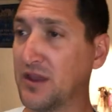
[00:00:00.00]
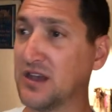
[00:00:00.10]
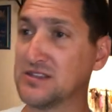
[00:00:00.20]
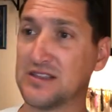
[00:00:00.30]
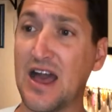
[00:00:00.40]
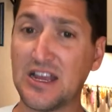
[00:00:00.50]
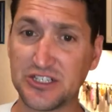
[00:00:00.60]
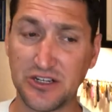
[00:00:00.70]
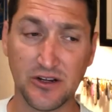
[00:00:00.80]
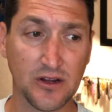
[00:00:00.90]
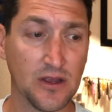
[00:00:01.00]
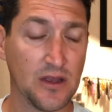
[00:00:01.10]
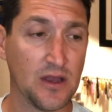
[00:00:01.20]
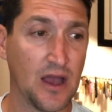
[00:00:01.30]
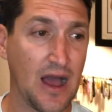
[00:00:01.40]
because last year
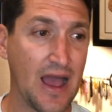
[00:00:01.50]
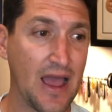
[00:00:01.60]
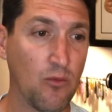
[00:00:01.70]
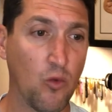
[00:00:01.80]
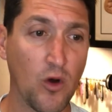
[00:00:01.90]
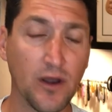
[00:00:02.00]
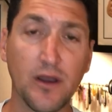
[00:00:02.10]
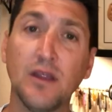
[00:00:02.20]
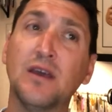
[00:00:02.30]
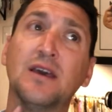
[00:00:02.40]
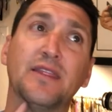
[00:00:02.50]
I had one